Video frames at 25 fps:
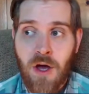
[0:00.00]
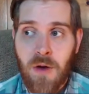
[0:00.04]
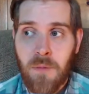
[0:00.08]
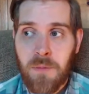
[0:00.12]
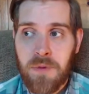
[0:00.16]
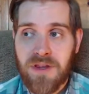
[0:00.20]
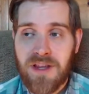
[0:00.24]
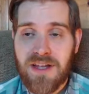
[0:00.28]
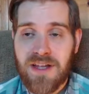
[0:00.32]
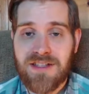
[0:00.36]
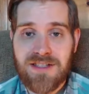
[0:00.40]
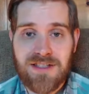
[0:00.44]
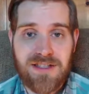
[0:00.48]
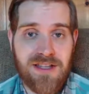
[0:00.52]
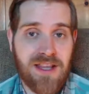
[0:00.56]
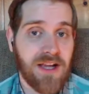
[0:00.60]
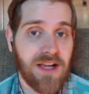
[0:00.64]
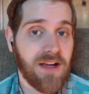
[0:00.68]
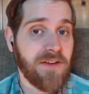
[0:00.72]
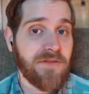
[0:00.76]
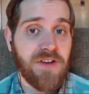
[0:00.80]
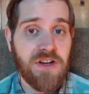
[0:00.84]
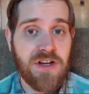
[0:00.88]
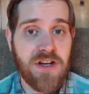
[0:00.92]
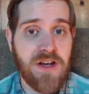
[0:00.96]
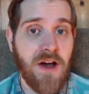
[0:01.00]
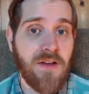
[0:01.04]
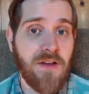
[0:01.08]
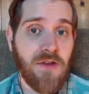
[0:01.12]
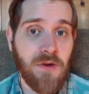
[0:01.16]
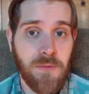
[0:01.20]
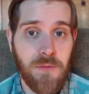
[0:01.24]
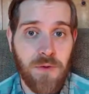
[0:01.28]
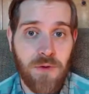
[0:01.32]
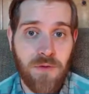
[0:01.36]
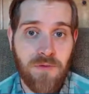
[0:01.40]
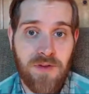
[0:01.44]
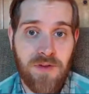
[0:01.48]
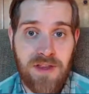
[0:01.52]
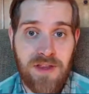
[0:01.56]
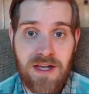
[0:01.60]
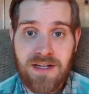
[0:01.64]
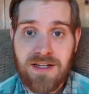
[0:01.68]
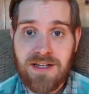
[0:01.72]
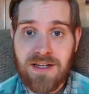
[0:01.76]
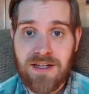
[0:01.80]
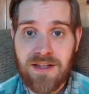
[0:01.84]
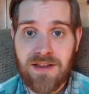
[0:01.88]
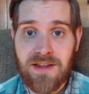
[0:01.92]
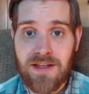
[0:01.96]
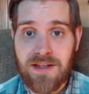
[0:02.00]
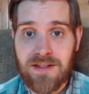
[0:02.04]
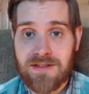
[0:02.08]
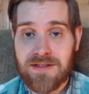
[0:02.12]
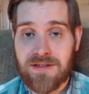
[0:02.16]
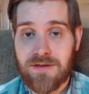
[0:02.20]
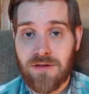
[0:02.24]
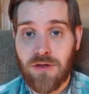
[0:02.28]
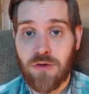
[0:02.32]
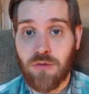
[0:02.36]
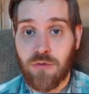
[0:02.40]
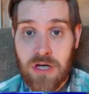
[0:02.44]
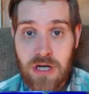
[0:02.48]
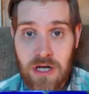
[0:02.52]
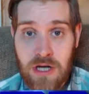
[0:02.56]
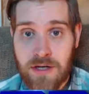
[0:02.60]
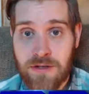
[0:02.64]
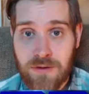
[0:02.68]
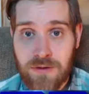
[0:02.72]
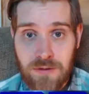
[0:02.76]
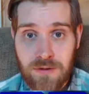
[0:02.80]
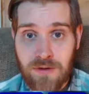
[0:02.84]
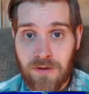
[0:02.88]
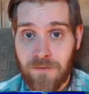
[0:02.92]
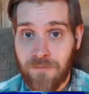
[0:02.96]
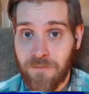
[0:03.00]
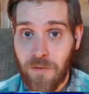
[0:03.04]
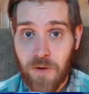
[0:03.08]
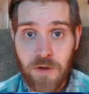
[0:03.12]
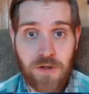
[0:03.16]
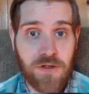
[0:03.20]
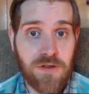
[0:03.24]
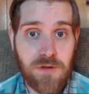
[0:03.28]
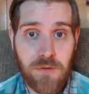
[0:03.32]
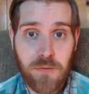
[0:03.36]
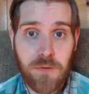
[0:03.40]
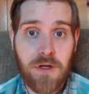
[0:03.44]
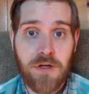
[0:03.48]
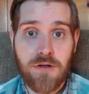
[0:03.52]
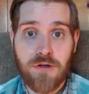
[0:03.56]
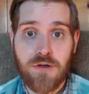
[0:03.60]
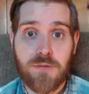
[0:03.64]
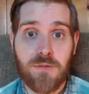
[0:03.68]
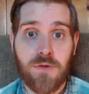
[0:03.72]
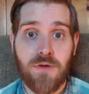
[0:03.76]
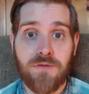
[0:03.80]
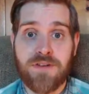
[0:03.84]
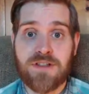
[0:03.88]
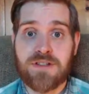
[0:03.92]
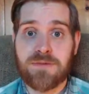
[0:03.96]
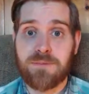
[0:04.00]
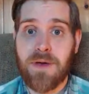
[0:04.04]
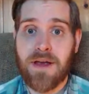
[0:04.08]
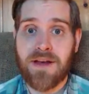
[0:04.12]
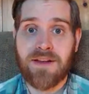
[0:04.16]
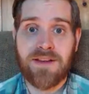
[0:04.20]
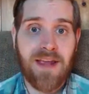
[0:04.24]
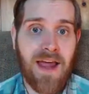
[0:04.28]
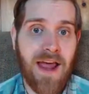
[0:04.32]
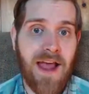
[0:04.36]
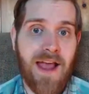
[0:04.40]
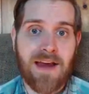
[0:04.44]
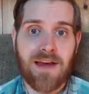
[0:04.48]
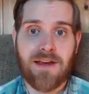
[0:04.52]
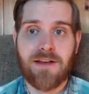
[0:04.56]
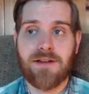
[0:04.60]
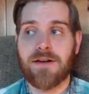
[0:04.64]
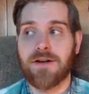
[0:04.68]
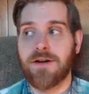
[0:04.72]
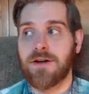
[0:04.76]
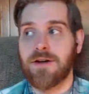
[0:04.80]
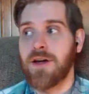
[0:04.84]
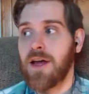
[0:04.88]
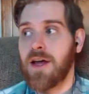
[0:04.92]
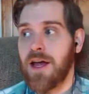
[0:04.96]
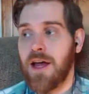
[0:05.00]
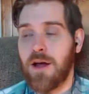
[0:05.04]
But let's think of another movie that did this. 300, the first 300 movie, spectacular.